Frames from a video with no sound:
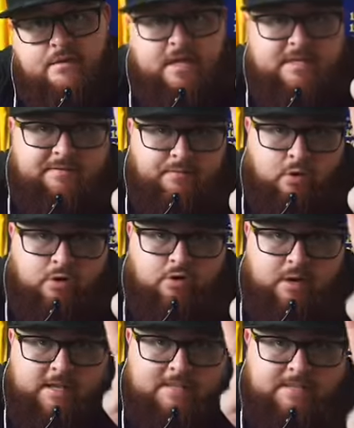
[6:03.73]
That's four
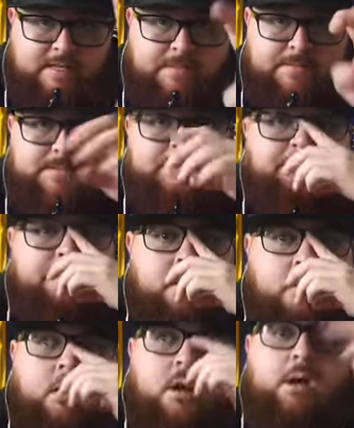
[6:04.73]
great teams
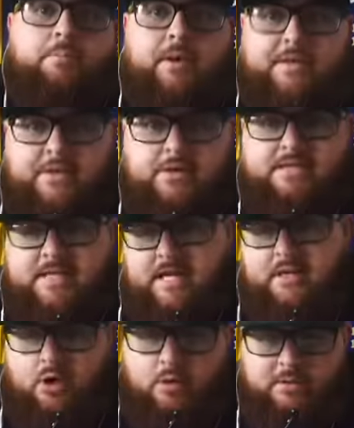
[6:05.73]
but they're
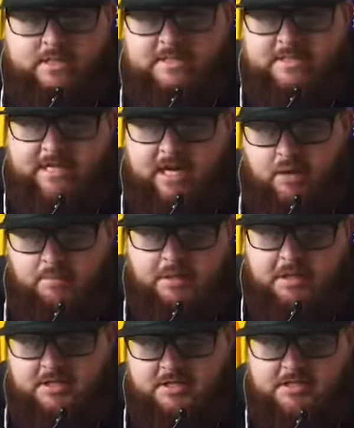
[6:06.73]
saying, oh, it doesn't count
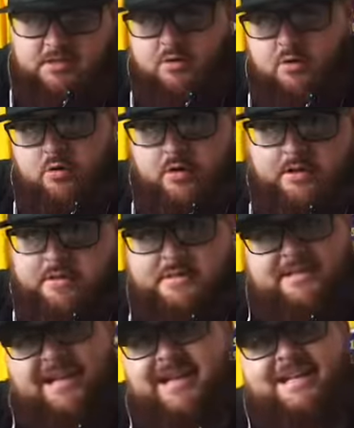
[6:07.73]
because it's earlier in this.
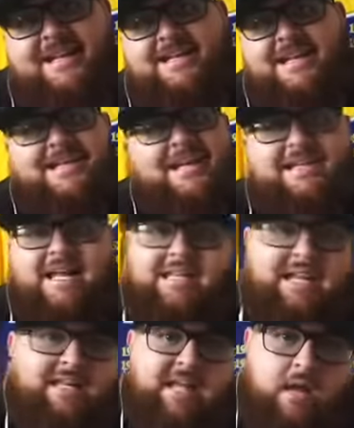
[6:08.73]
Nah, nah, nah, nah, nah,
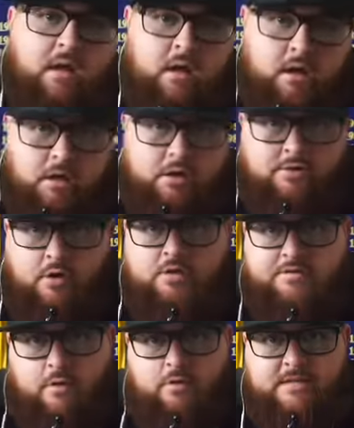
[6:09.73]
nah, nah.
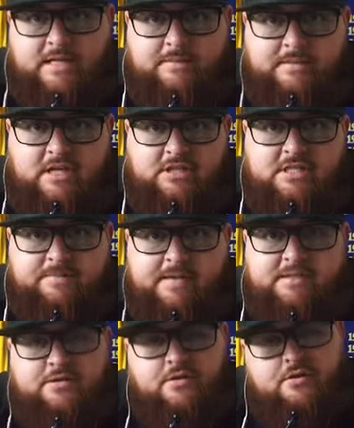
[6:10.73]
Those four teams I just
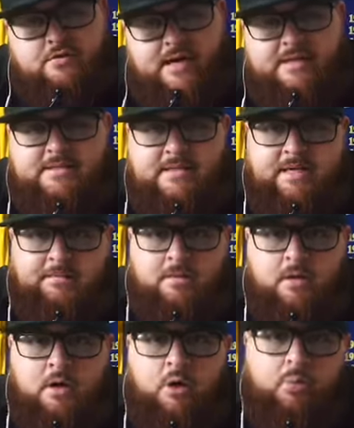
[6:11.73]
mentioned, they're a great team.
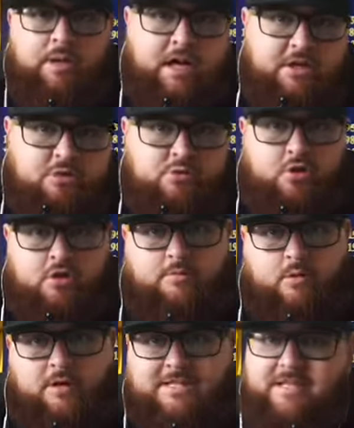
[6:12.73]
We got Utah
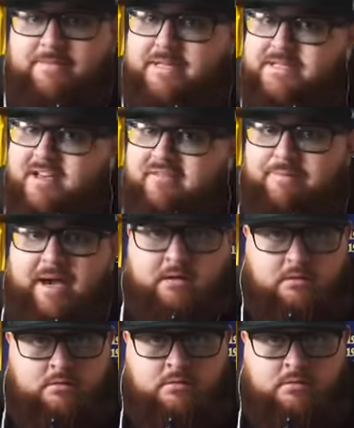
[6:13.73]
tomorrow. It's going to be a tough battle.